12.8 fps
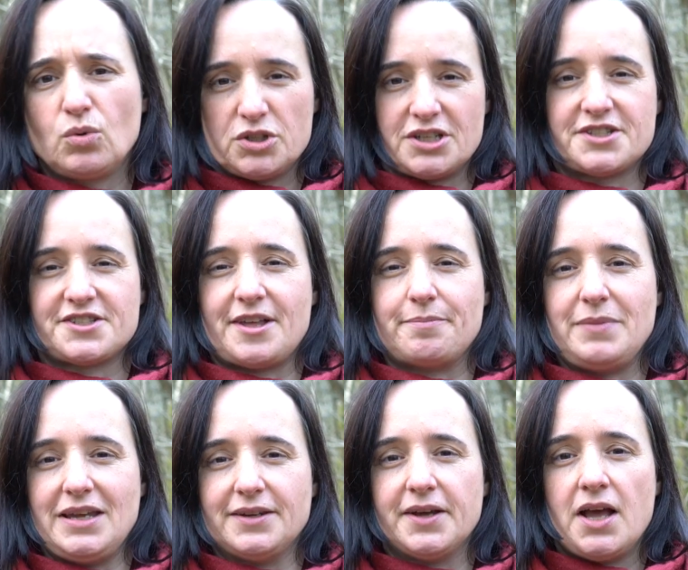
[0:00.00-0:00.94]
What does that
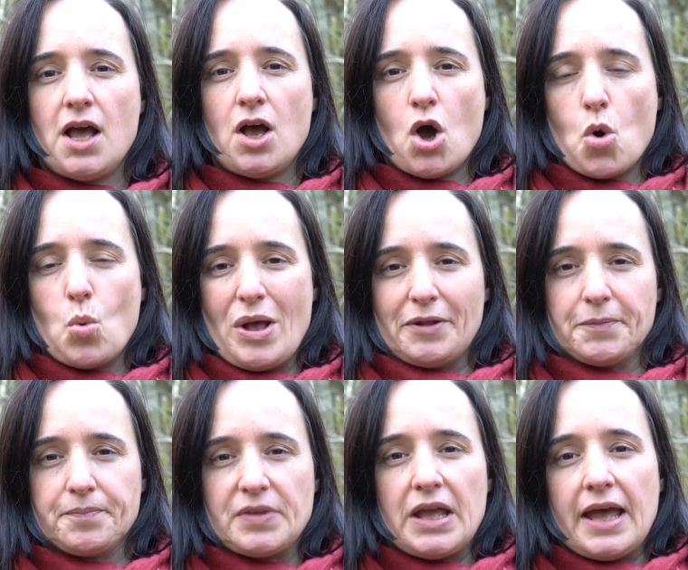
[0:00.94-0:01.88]
mean?
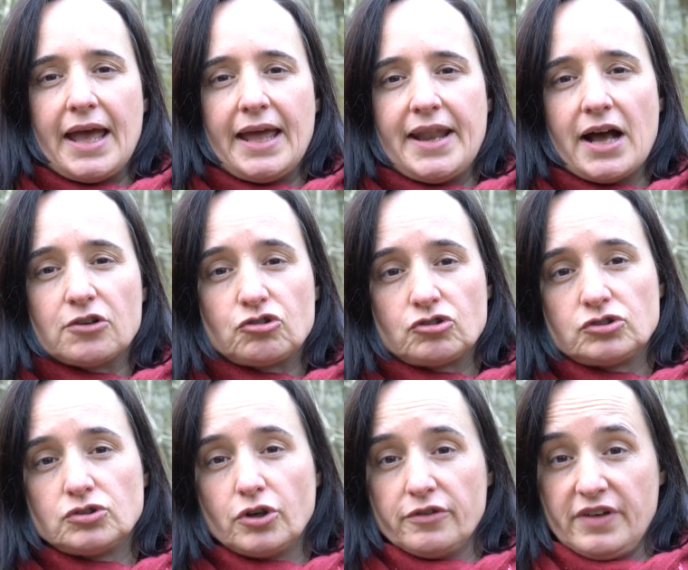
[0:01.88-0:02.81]
Well, an
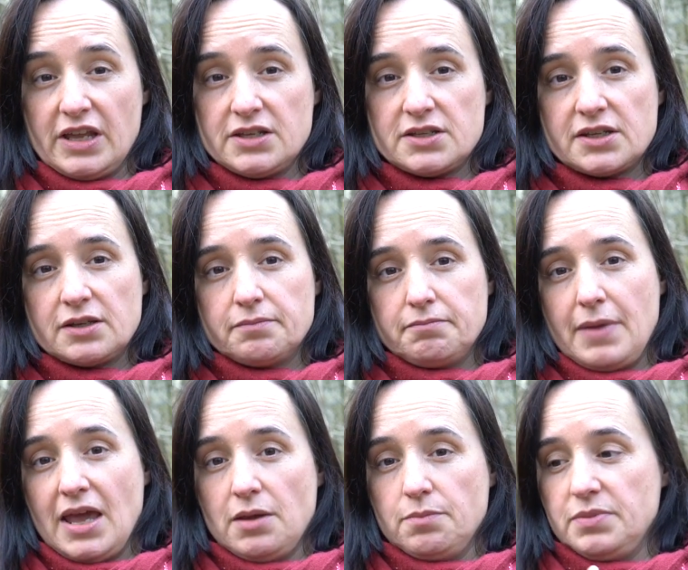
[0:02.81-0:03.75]
action or event
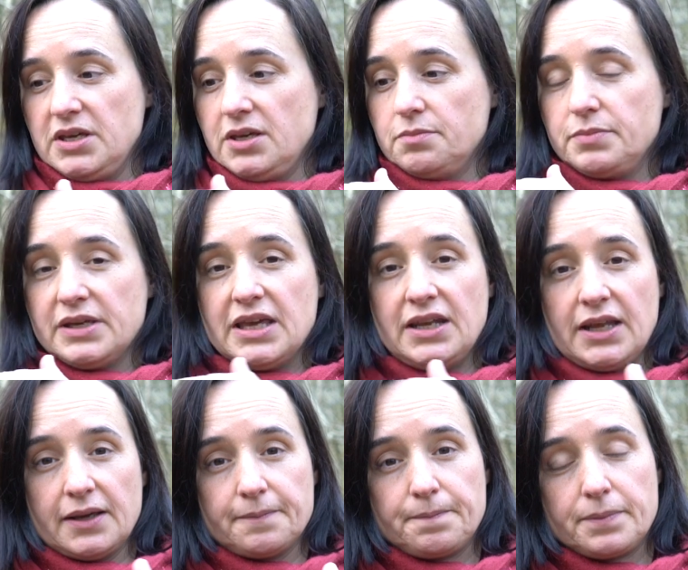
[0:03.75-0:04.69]
may be
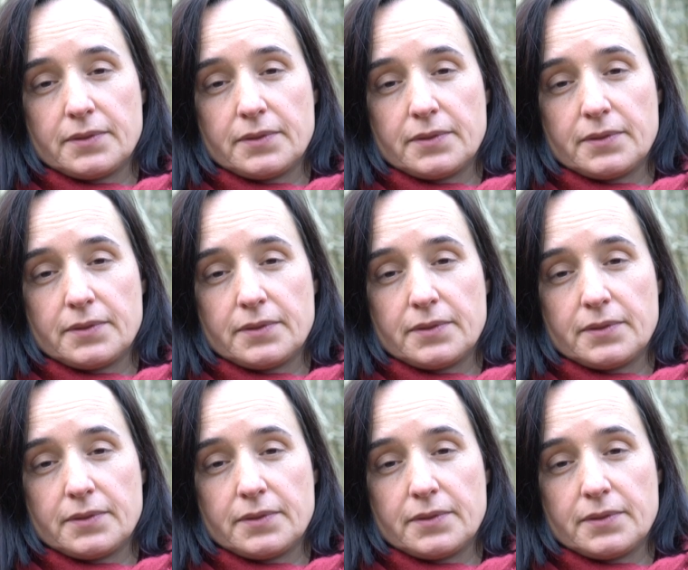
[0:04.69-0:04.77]
beginning.